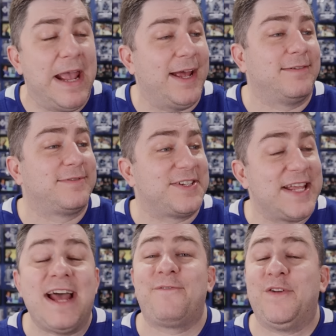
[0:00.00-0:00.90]
Man, does
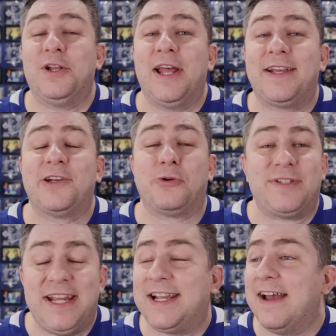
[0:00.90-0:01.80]
that feel like a
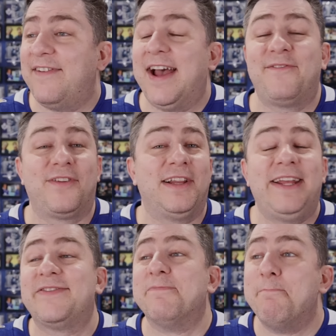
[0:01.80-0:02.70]
critique I've had for the
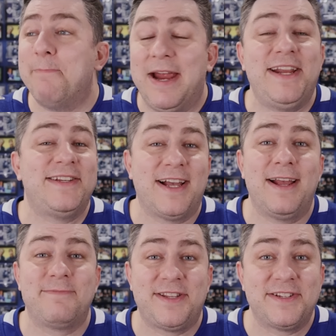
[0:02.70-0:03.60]
Leafs many
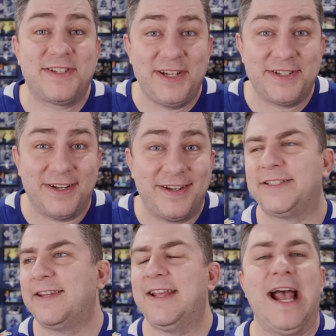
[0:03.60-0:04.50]
times this season?
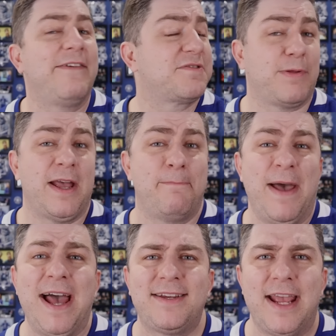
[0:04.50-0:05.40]
Like, did the Avs play a
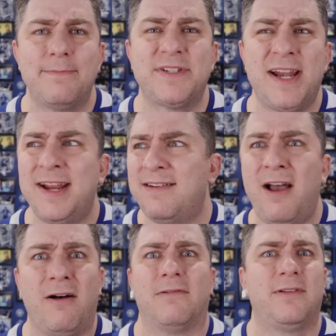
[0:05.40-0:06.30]
bad game tonight?
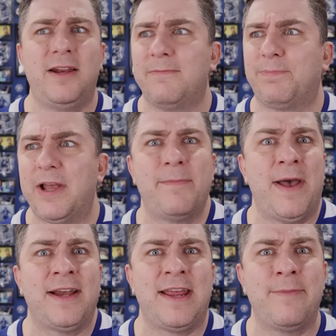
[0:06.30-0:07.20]
No, they didn't play a
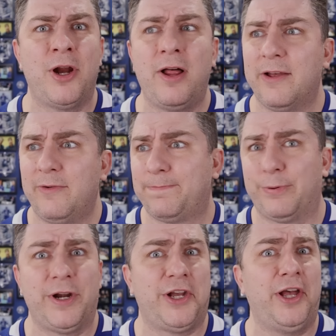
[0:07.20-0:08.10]
bad game at all. They were
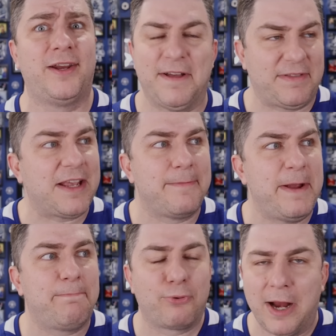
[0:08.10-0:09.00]
pretty good. Like, they can
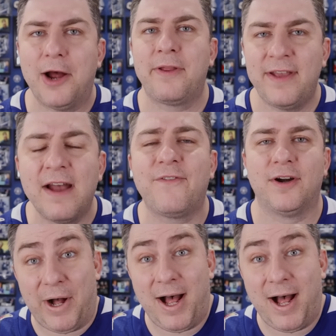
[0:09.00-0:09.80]
be proud of the effort.